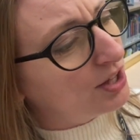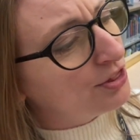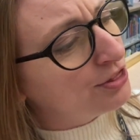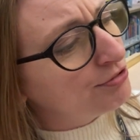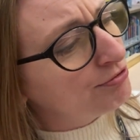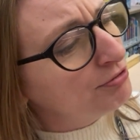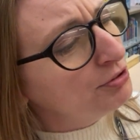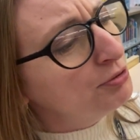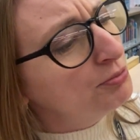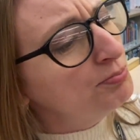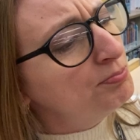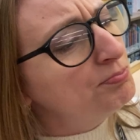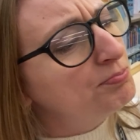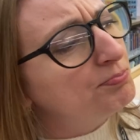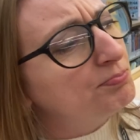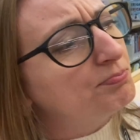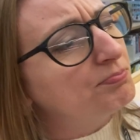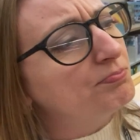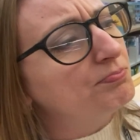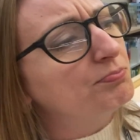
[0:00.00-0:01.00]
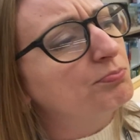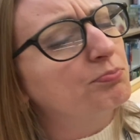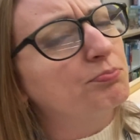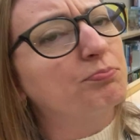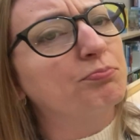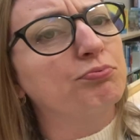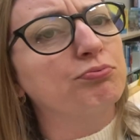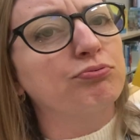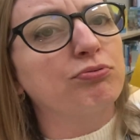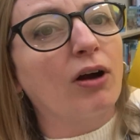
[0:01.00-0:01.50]
through
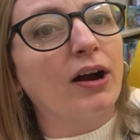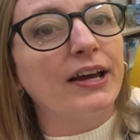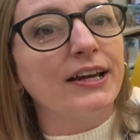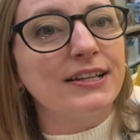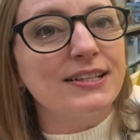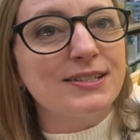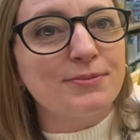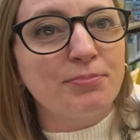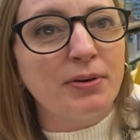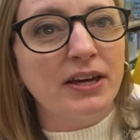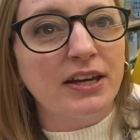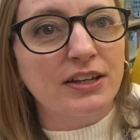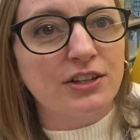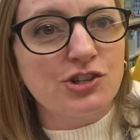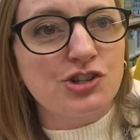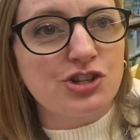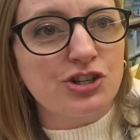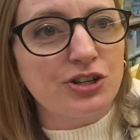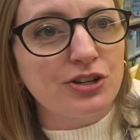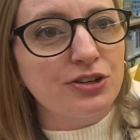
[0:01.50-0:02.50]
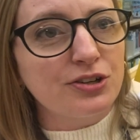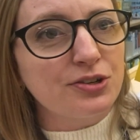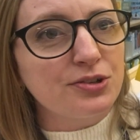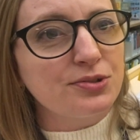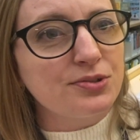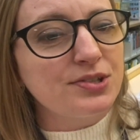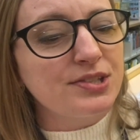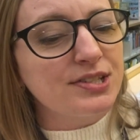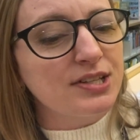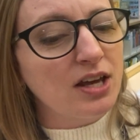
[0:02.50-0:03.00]
bright
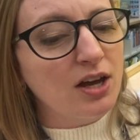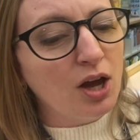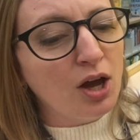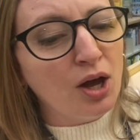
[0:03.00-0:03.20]
pictures,